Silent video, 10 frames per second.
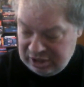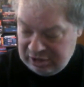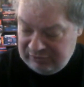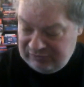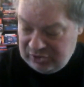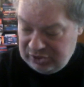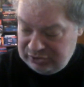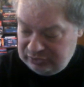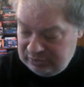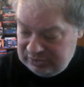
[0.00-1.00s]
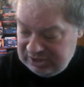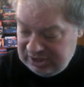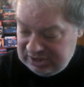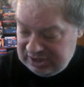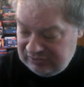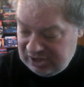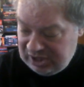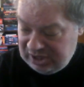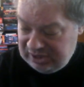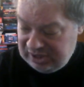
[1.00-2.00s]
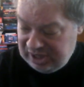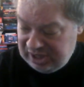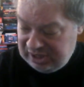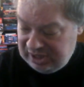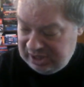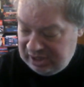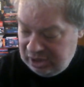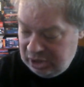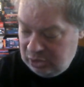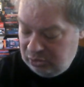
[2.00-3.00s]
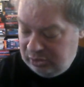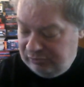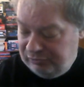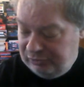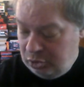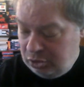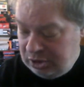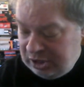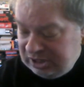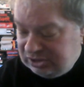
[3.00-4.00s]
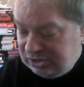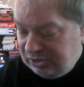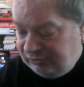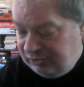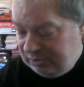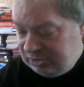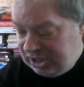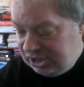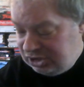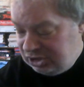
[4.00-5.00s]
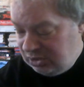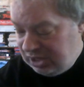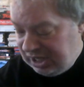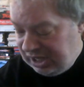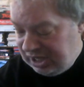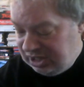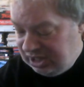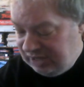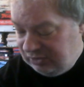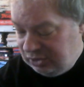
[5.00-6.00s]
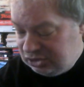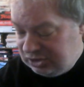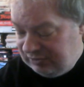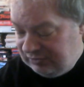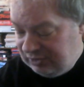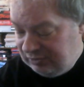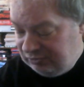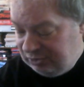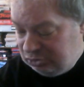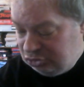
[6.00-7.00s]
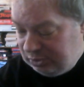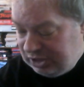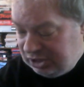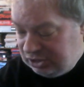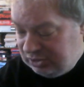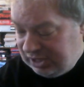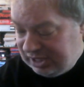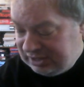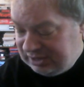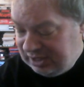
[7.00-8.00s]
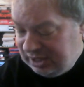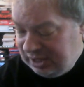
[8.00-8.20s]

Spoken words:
photos from scenes left on the editing room floor, still frame slideshow highlighting the evolution of the film from scripting to casting